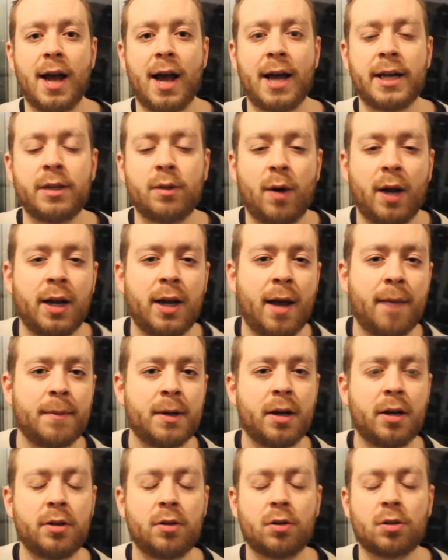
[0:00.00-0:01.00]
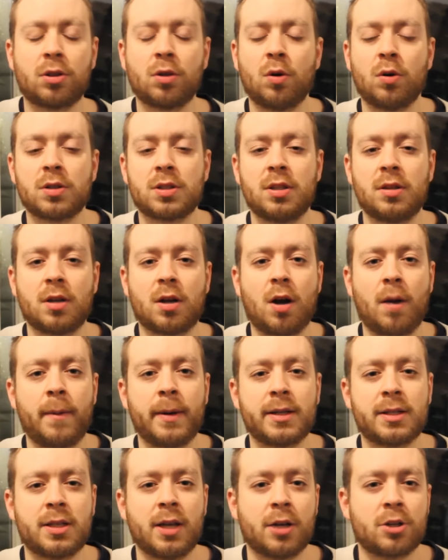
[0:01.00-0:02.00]
Anyway, let me know your thoughts in the
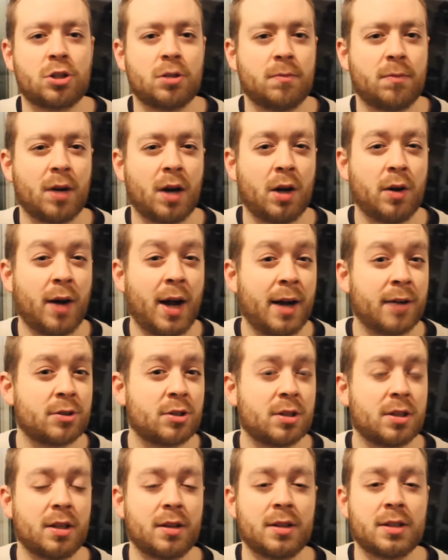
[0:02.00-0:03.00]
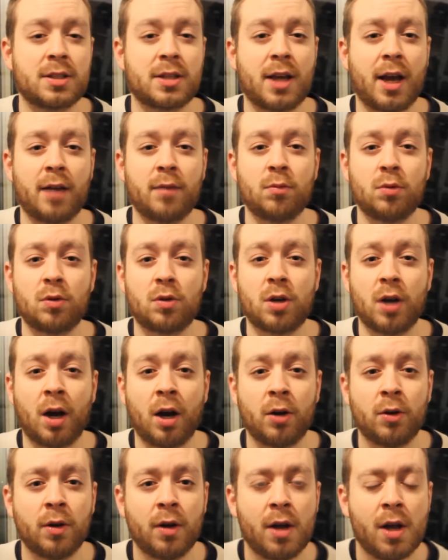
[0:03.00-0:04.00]
comment section below. How do you think this game will
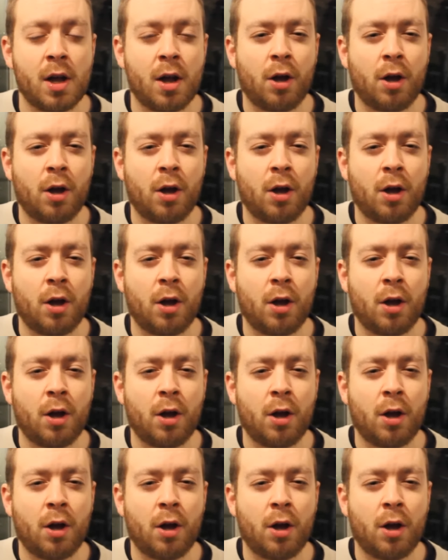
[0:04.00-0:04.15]
go?